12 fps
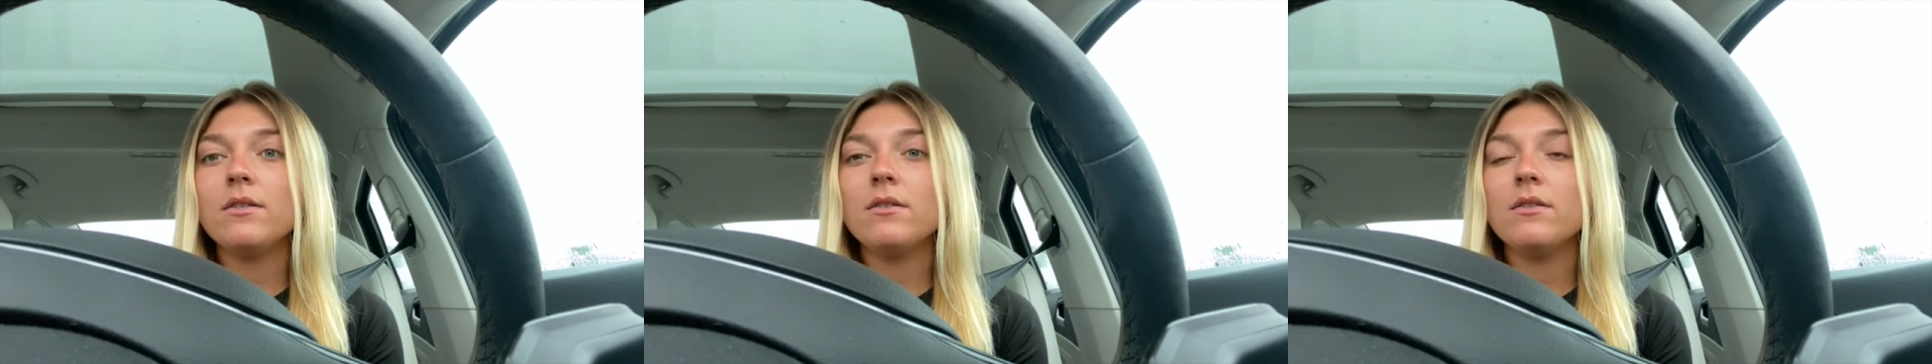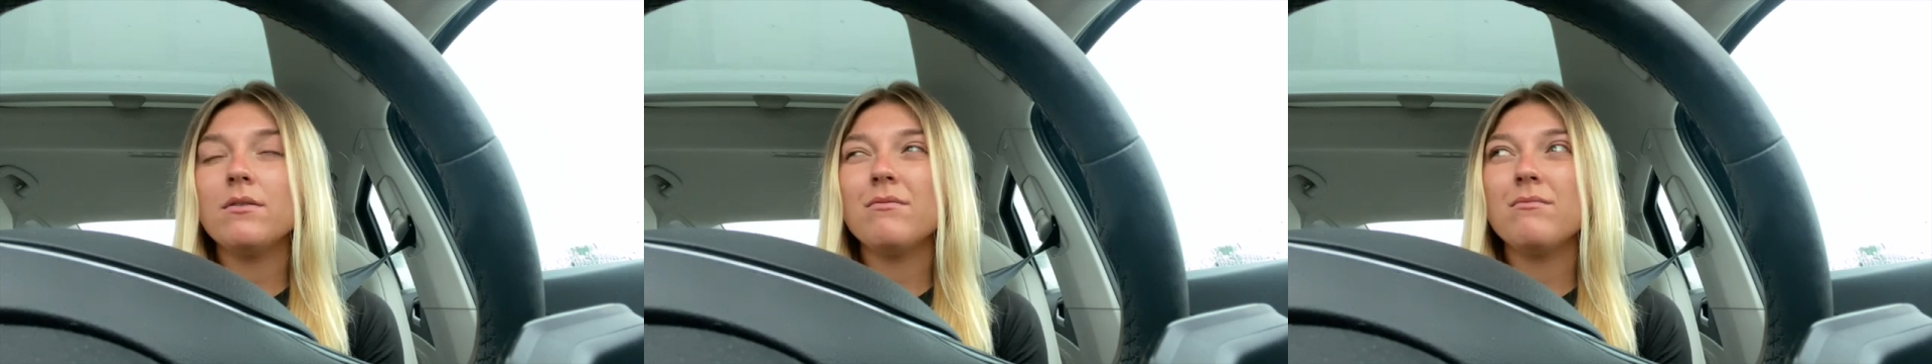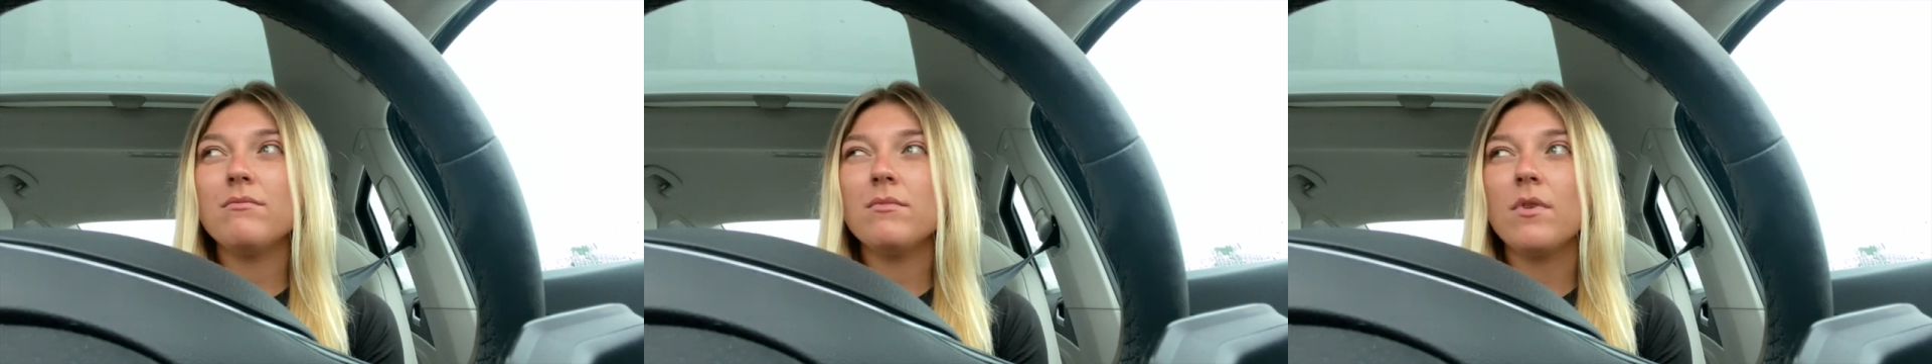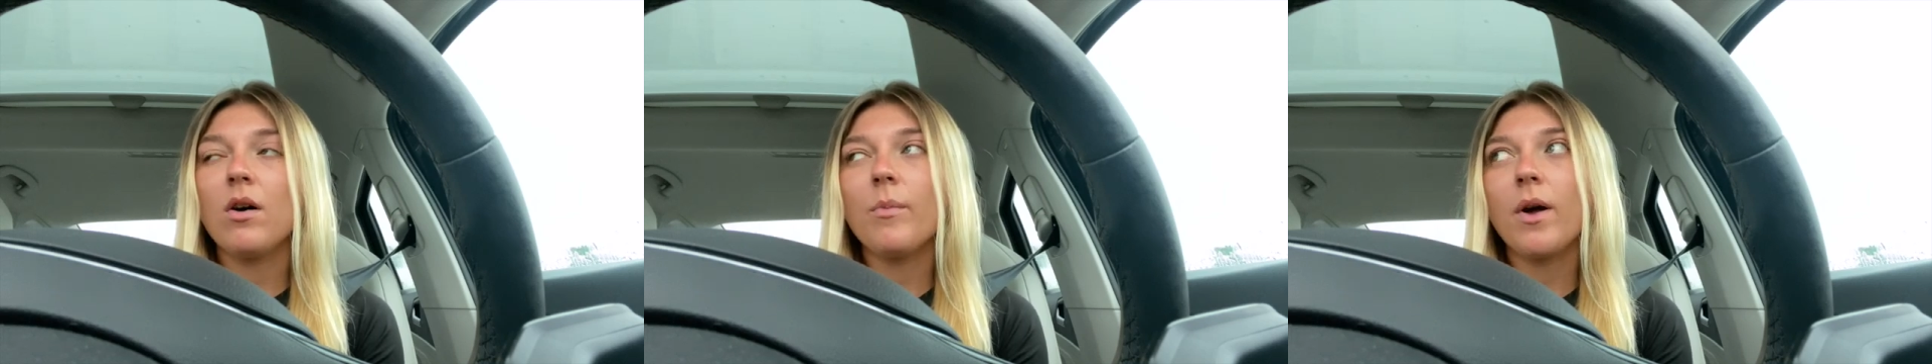
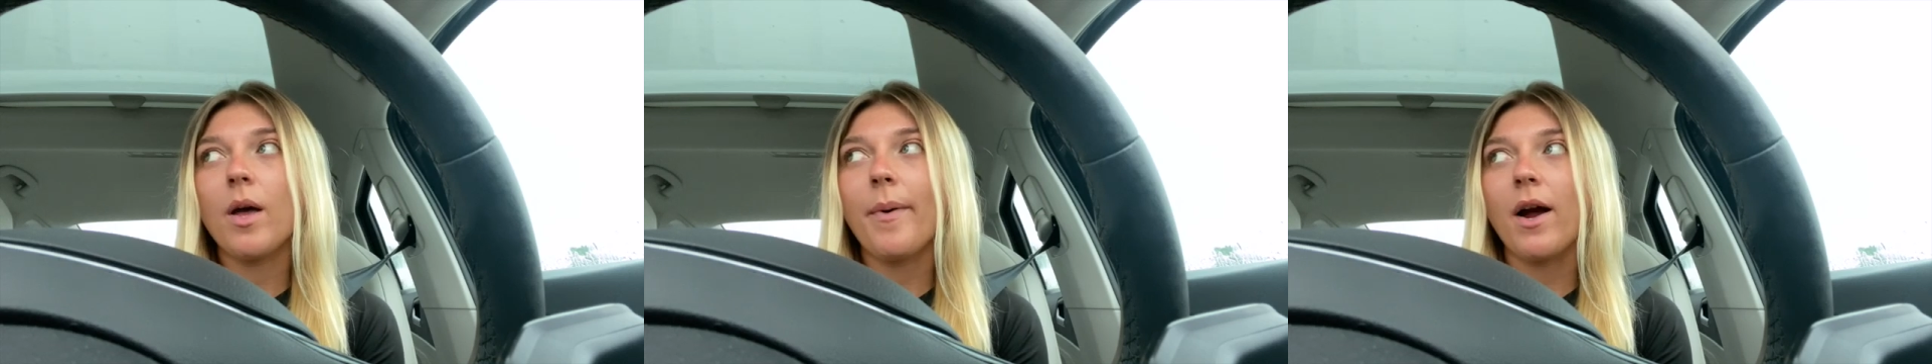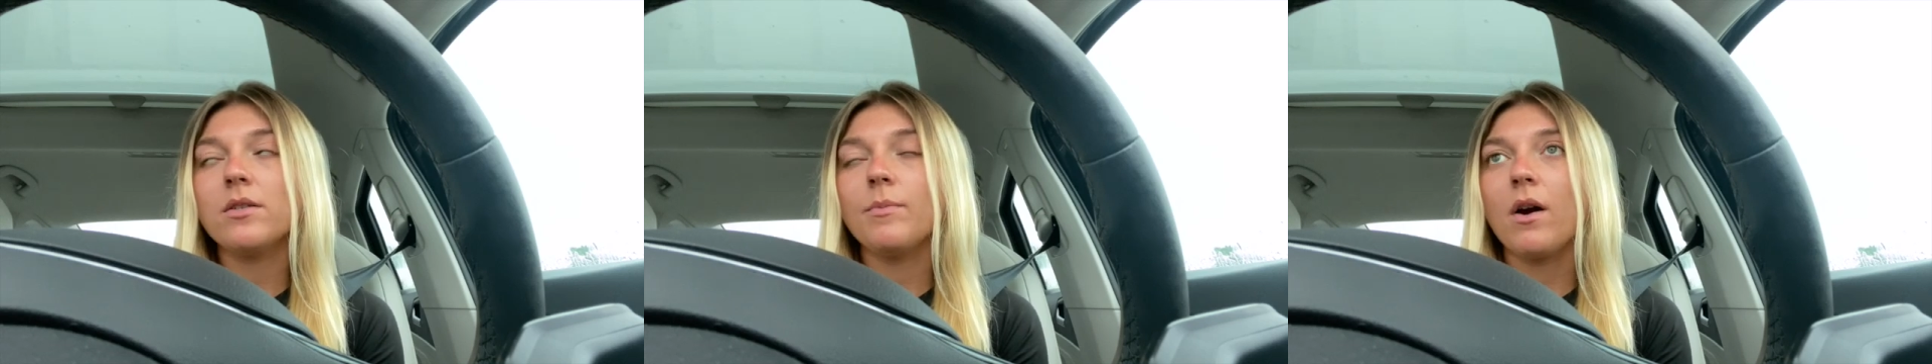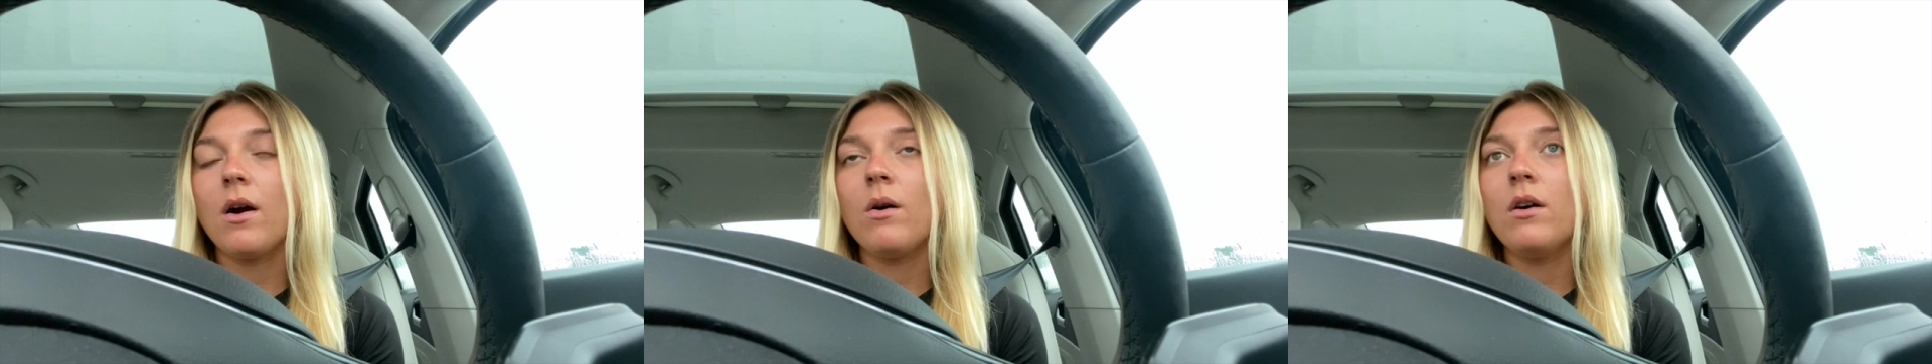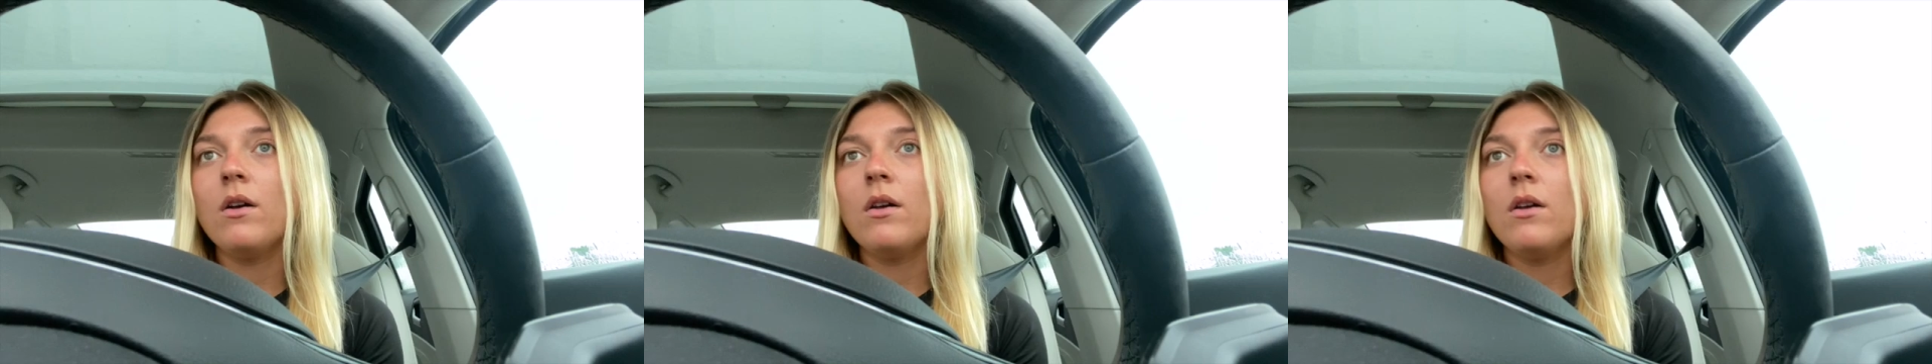No, I'll probably pack tomorrow
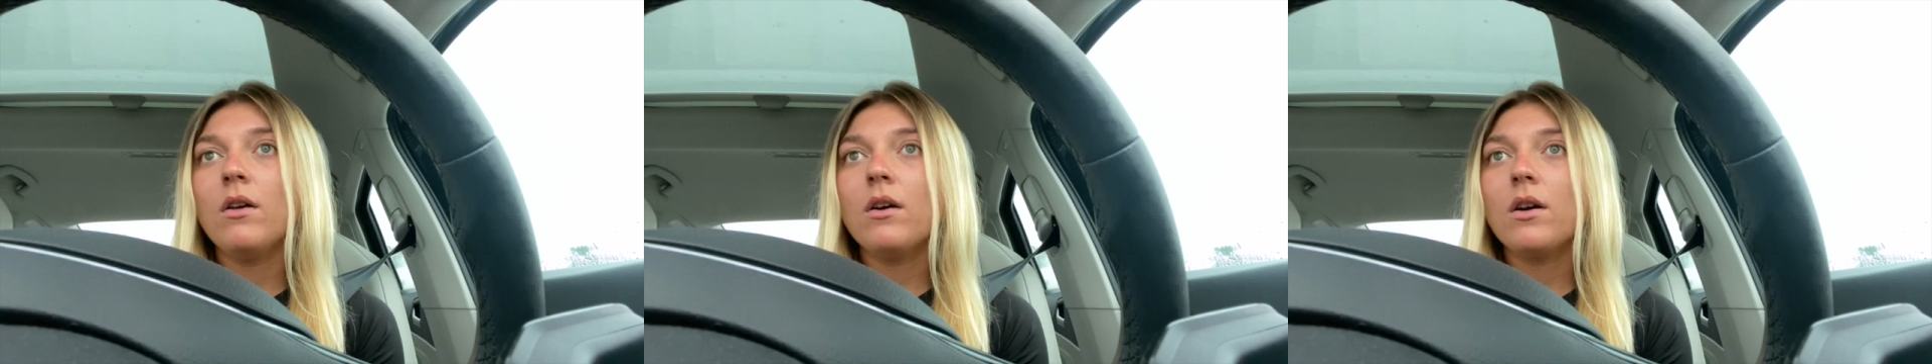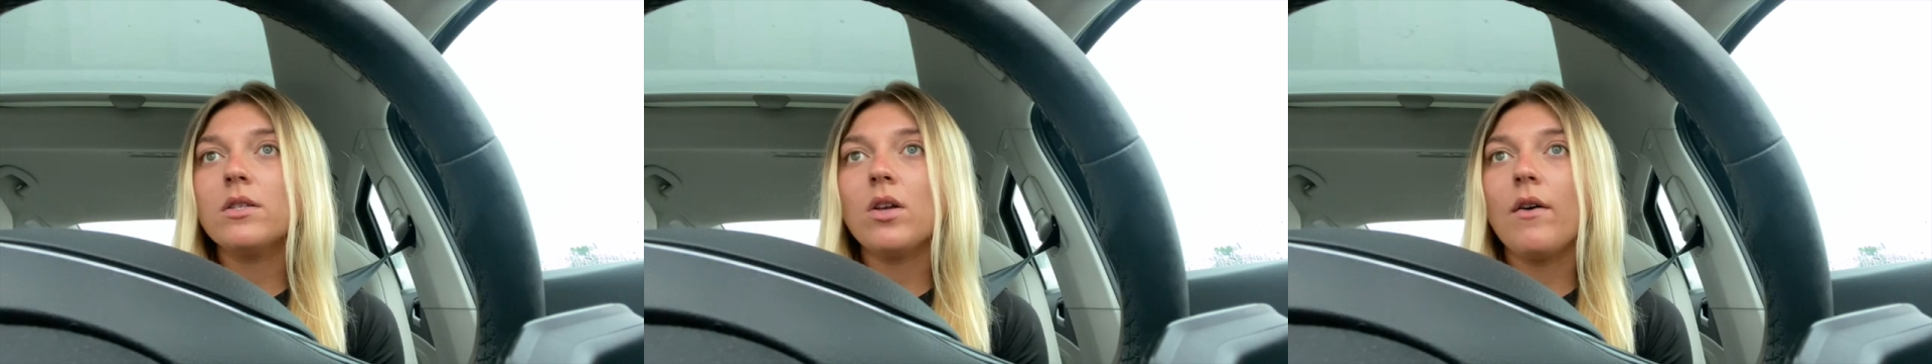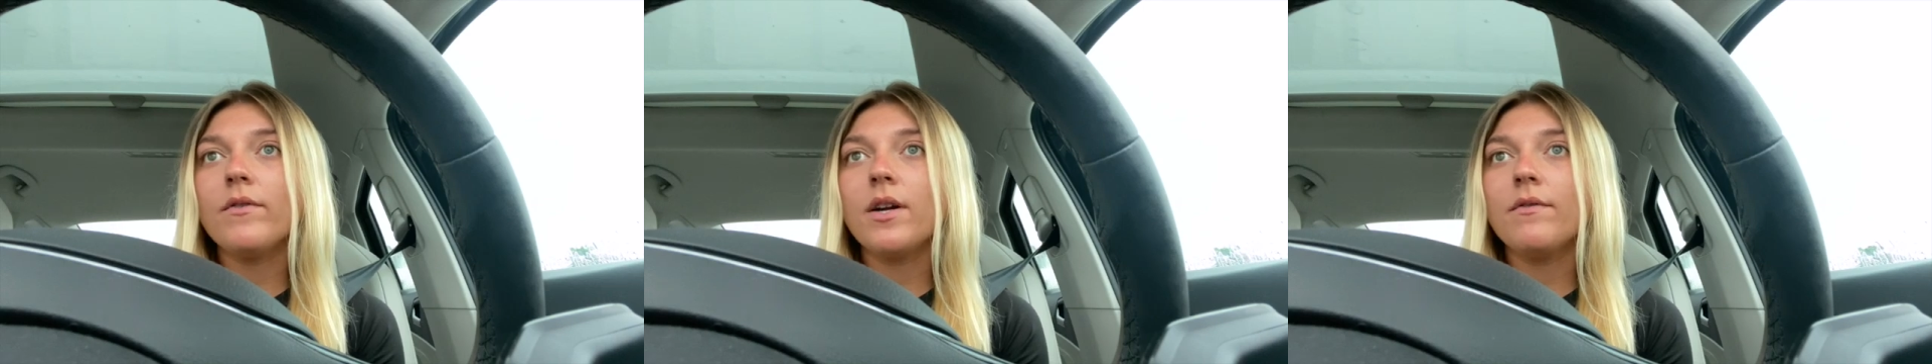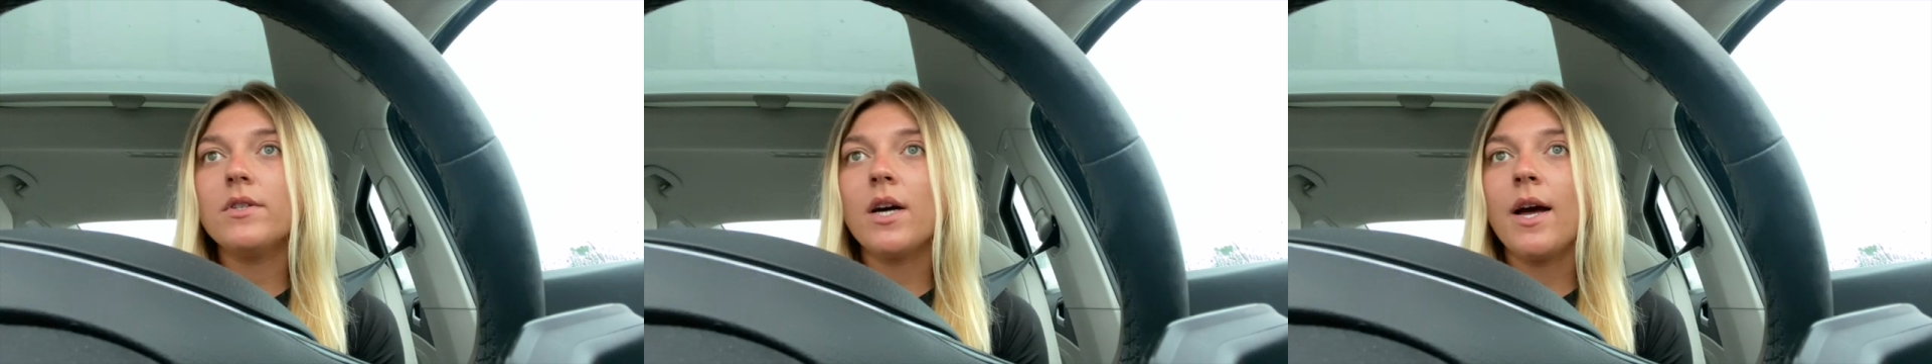because I'll have
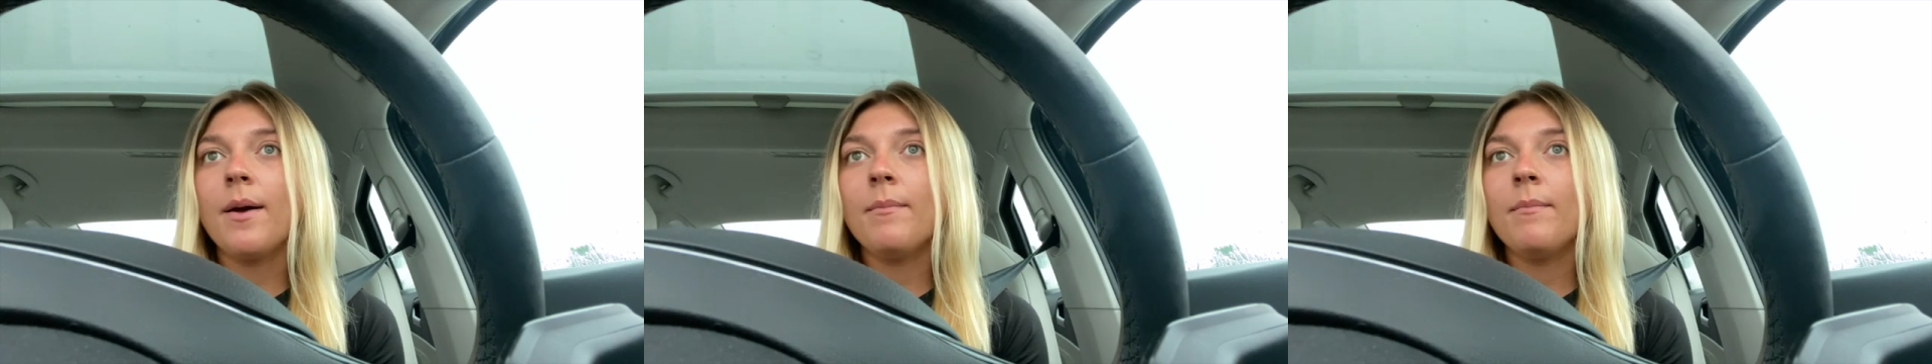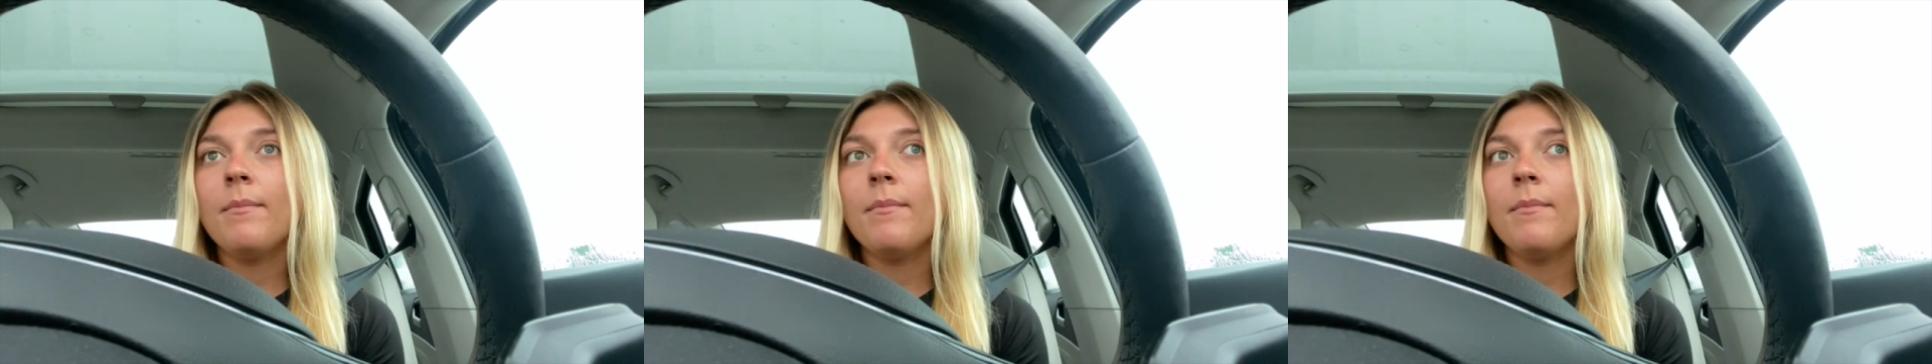enough time.